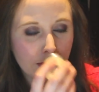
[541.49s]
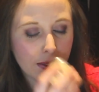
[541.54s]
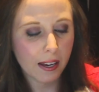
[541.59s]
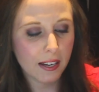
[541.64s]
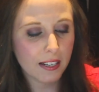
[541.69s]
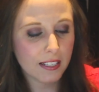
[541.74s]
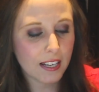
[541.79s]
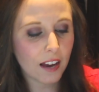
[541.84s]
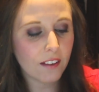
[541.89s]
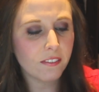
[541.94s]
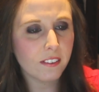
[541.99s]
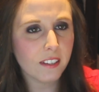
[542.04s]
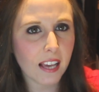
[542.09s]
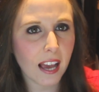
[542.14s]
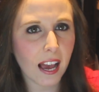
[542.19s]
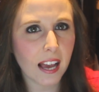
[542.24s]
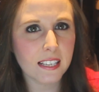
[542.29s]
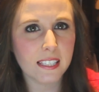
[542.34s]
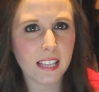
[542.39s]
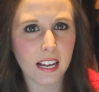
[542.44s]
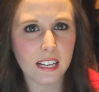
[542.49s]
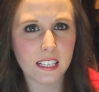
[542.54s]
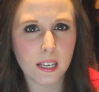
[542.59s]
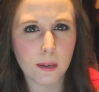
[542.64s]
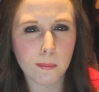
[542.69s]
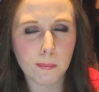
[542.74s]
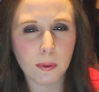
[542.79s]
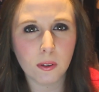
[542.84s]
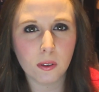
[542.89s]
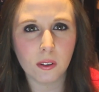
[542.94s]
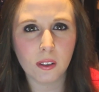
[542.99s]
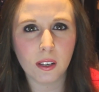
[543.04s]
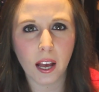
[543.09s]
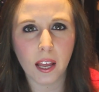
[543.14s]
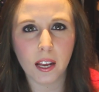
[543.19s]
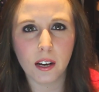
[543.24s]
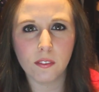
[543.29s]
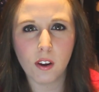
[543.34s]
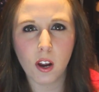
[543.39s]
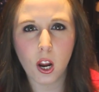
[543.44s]
It definitely has that typical
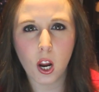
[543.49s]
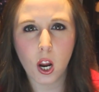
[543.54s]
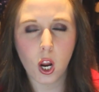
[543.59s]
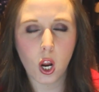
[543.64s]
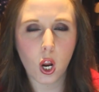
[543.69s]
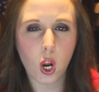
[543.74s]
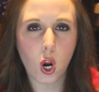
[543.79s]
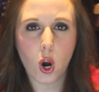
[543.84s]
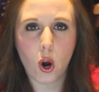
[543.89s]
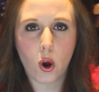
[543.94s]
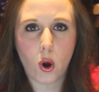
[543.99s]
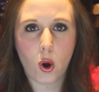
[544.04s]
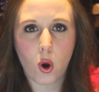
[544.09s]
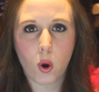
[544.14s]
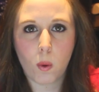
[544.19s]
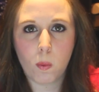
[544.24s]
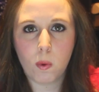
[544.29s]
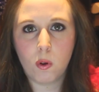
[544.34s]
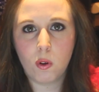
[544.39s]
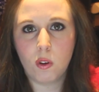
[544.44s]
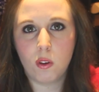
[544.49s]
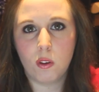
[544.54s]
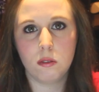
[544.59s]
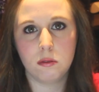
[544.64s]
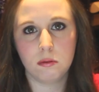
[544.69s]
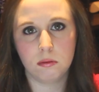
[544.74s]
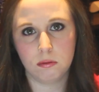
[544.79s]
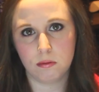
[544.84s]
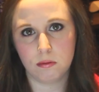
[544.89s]
kind of herbal